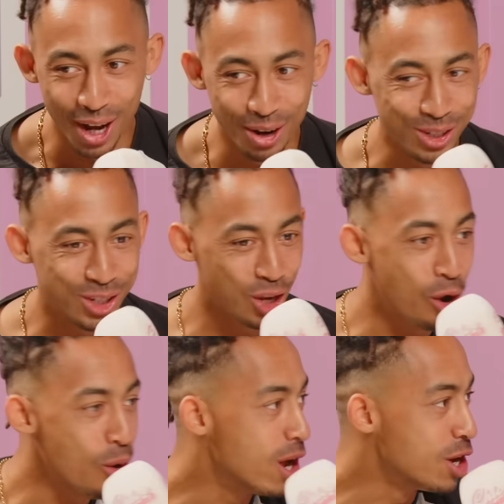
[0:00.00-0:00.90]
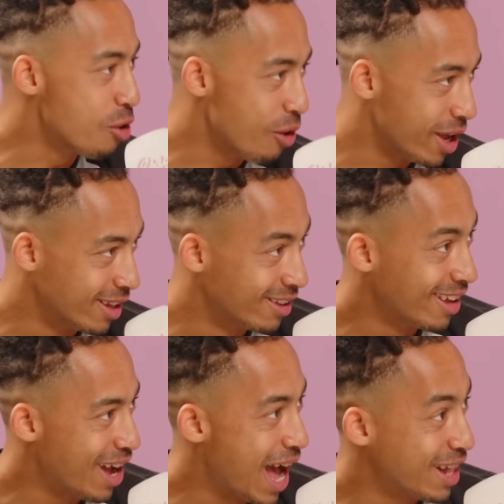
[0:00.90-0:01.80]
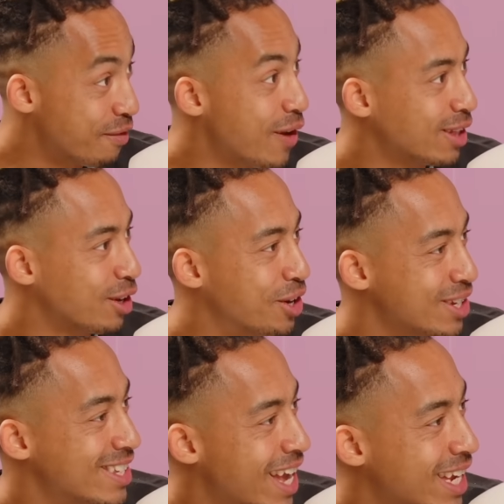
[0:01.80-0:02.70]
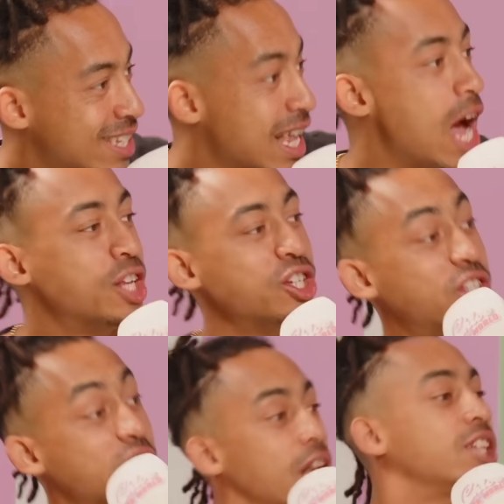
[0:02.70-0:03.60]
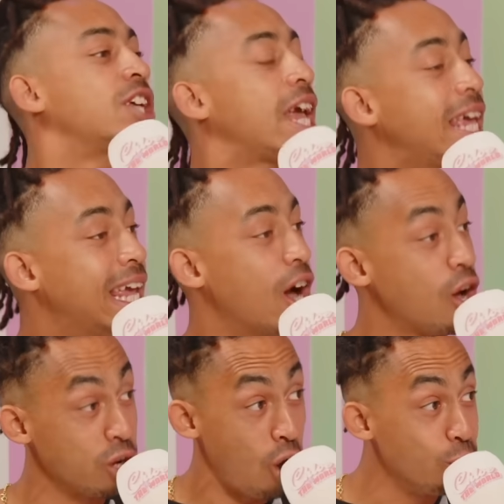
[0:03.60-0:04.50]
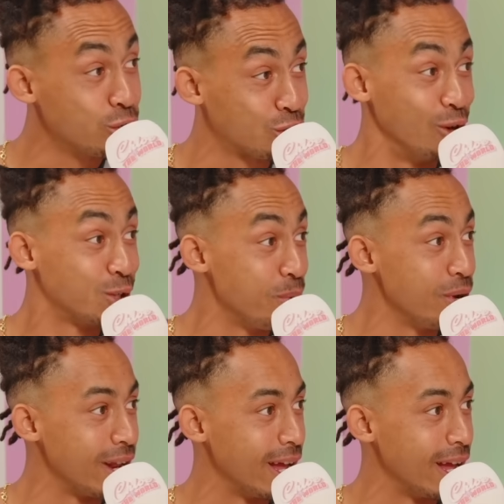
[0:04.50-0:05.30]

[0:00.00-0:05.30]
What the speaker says: got so annoyed at the fact that I couldn't taste that I just decided to eat a whole Scotch bonnet.